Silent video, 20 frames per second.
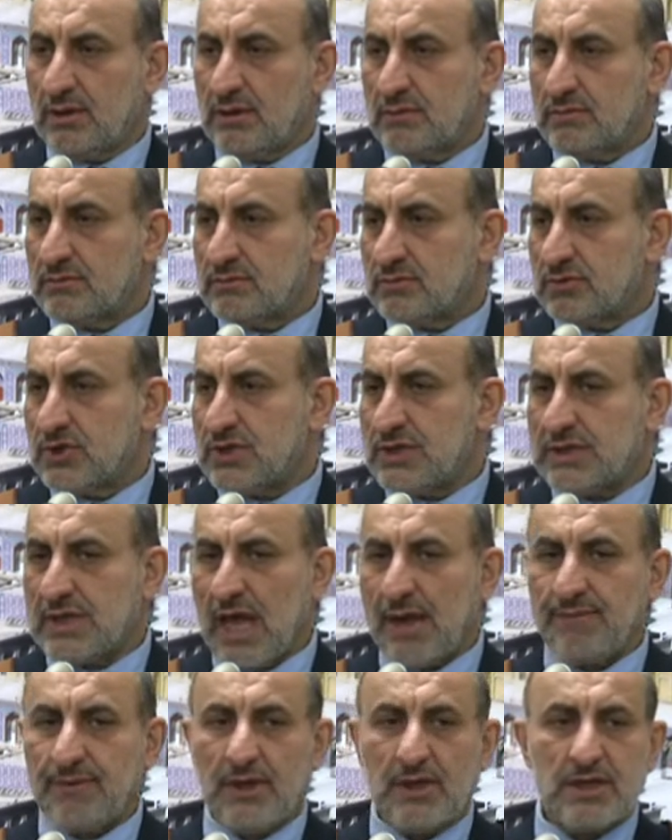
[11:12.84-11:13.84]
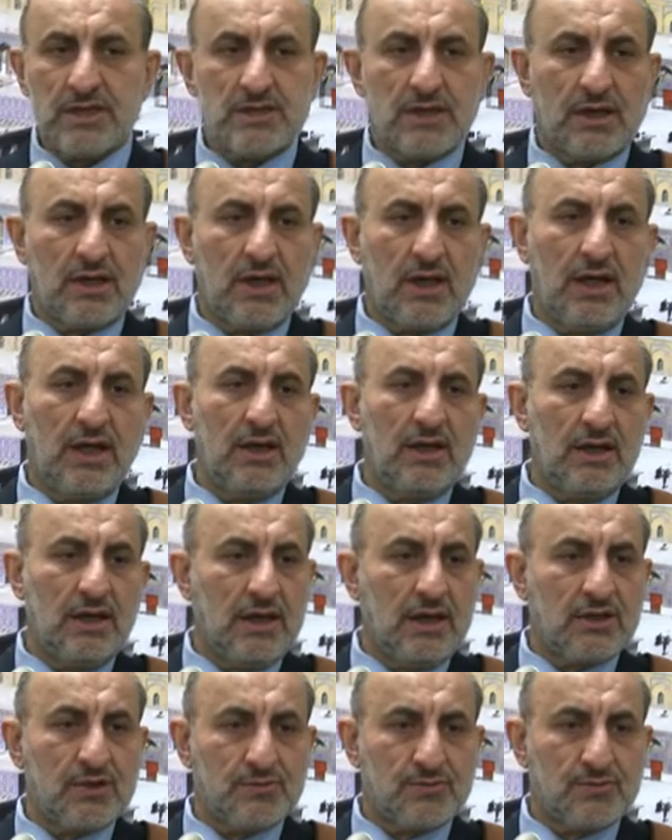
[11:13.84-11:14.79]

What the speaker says: His typing is clean, neat,